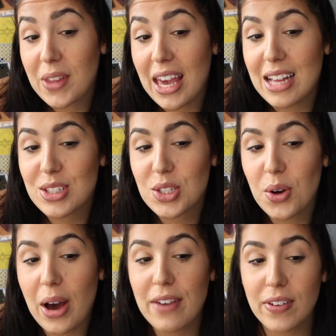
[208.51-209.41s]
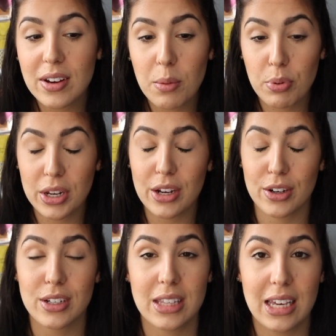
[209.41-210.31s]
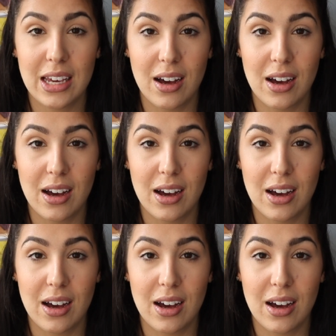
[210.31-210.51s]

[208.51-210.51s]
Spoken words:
And so I found out pretty early.